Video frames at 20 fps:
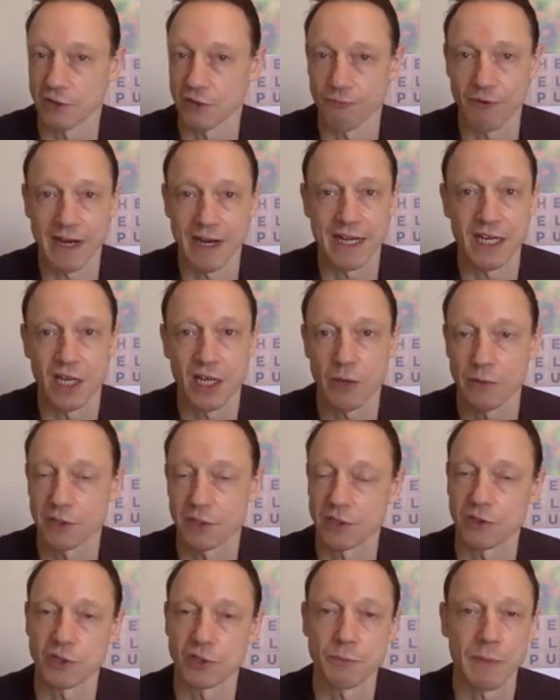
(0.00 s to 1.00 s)
radio and
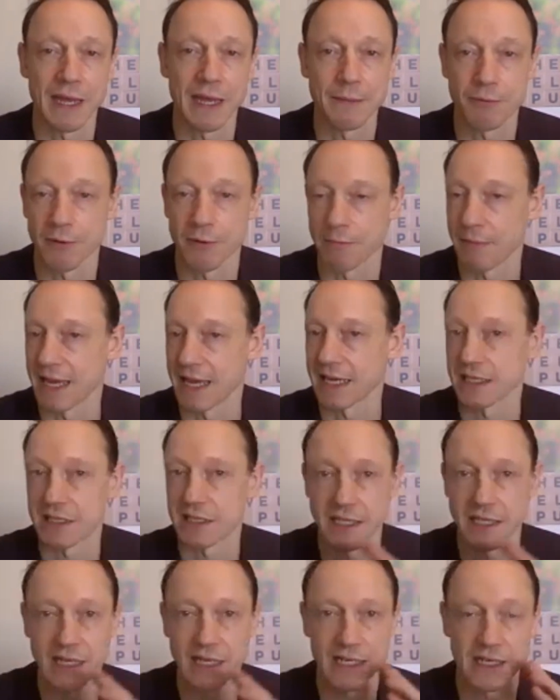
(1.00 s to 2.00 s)
newspaper and
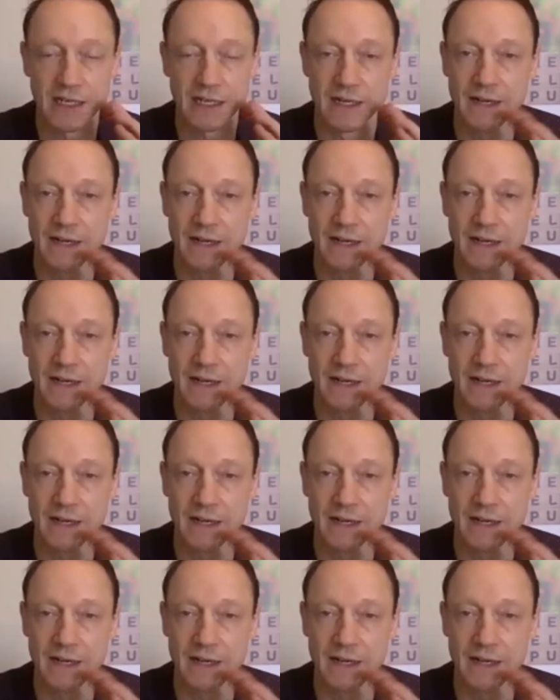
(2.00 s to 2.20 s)
magazine